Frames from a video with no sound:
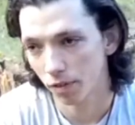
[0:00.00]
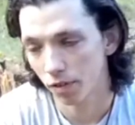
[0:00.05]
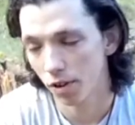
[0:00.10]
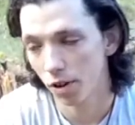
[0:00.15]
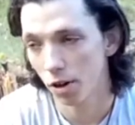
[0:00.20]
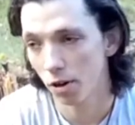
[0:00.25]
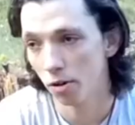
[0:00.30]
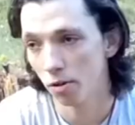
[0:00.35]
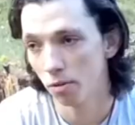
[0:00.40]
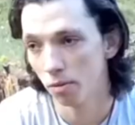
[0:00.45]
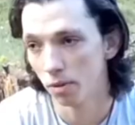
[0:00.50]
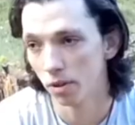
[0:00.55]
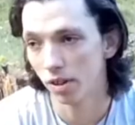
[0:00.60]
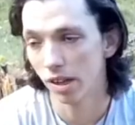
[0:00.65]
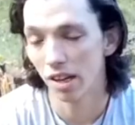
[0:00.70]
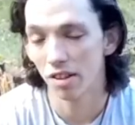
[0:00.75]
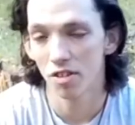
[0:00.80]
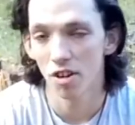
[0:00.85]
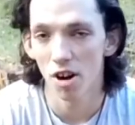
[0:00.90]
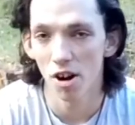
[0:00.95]
You know, it
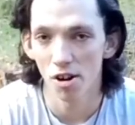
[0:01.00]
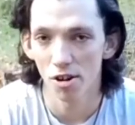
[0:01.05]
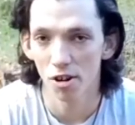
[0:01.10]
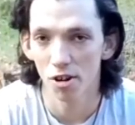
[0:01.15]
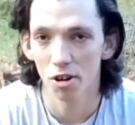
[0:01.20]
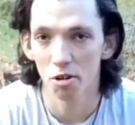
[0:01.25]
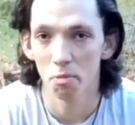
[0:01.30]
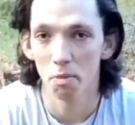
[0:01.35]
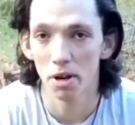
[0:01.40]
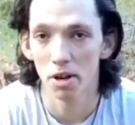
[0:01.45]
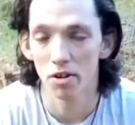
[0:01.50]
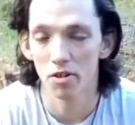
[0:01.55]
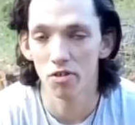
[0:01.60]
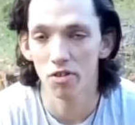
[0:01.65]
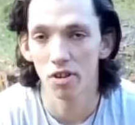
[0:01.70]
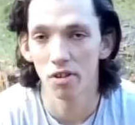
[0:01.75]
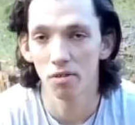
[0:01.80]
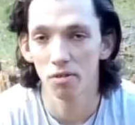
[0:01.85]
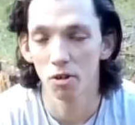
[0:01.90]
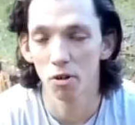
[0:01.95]
gets harder to make
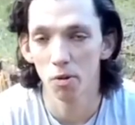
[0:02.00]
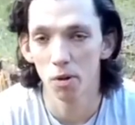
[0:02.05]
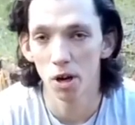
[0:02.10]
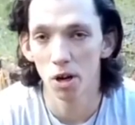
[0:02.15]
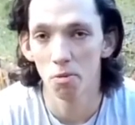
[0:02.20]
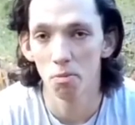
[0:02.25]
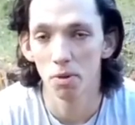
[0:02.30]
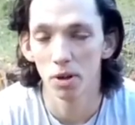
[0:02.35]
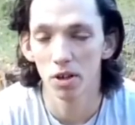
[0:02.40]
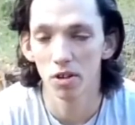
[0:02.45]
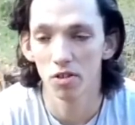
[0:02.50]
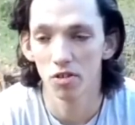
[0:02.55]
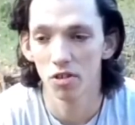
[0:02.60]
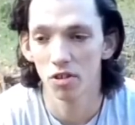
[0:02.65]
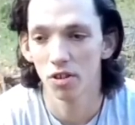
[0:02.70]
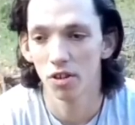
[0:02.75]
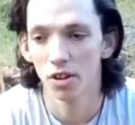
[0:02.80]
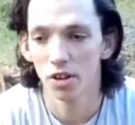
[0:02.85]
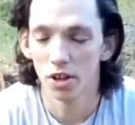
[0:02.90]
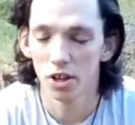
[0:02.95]
yourself go out because
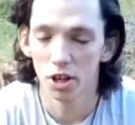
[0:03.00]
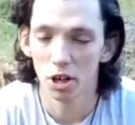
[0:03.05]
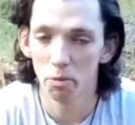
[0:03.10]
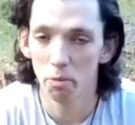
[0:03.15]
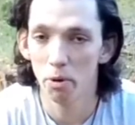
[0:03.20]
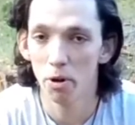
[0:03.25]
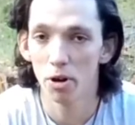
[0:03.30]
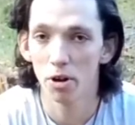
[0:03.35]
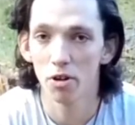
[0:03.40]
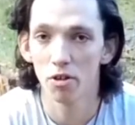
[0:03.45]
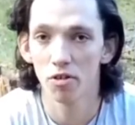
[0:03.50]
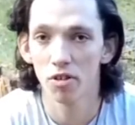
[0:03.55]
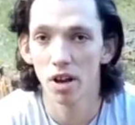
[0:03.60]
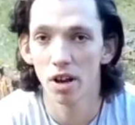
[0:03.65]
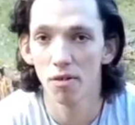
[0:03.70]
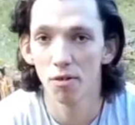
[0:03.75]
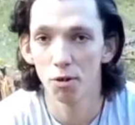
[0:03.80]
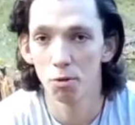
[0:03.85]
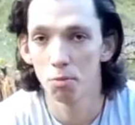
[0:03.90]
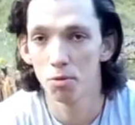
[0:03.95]
you're putting
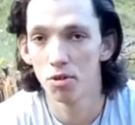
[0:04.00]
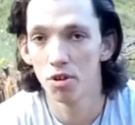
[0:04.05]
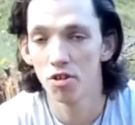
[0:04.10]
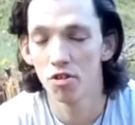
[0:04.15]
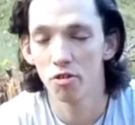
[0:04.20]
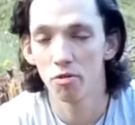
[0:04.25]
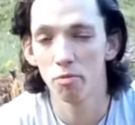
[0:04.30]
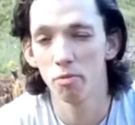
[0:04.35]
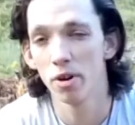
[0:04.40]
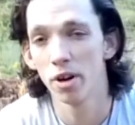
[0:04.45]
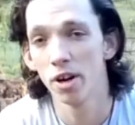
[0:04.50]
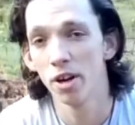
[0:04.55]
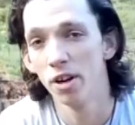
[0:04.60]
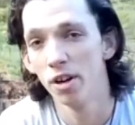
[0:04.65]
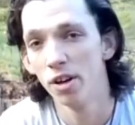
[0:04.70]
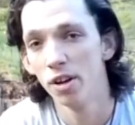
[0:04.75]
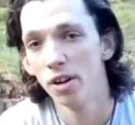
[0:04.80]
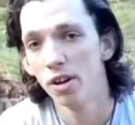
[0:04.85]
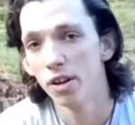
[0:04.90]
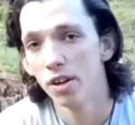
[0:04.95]
yourself in a position where
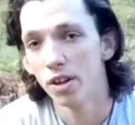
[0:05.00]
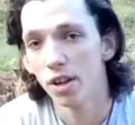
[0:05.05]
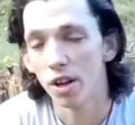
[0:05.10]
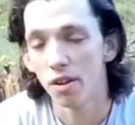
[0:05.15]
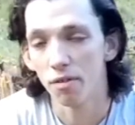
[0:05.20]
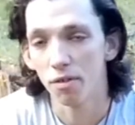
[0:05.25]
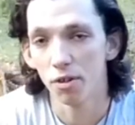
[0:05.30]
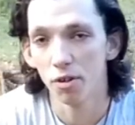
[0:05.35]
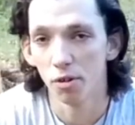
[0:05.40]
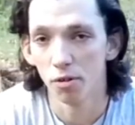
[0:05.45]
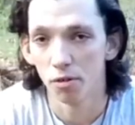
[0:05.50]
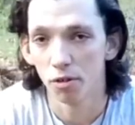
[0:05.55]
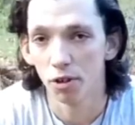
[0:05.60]
if you don't